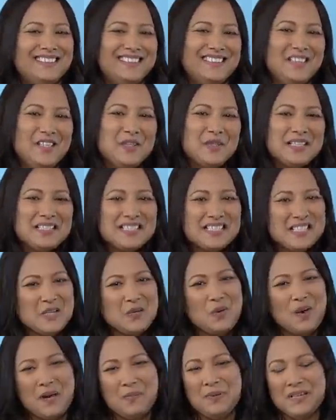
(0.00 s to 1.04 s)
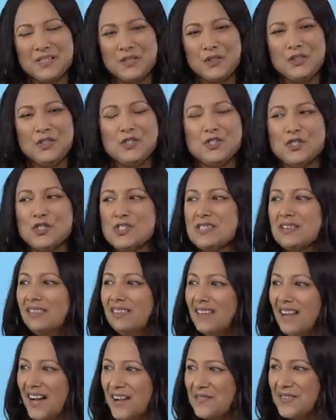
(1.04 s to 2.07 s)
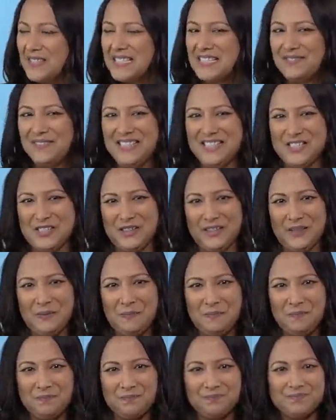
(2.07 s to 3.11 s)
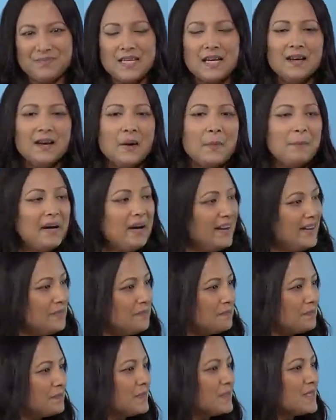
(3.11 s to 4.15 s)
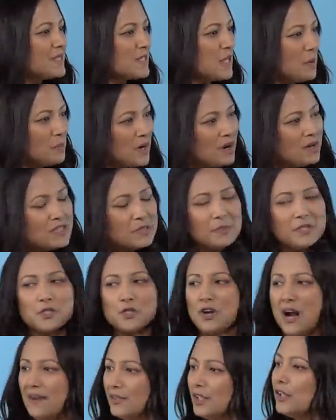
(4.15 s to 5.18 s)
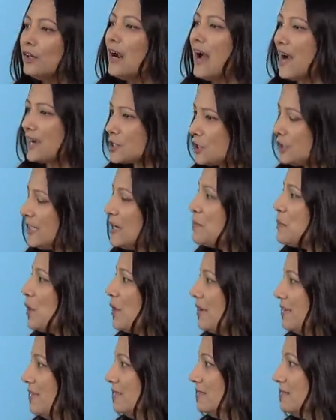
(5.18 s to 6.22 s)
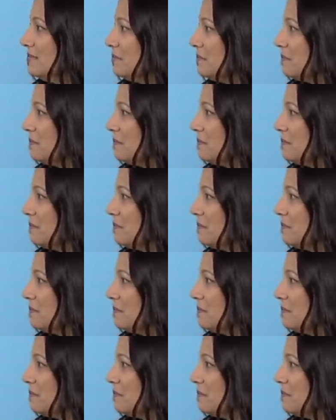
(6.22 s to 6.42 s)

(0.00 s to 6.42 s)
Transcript: You can see why Pixel users love this feature. But some calls about travel are actually important.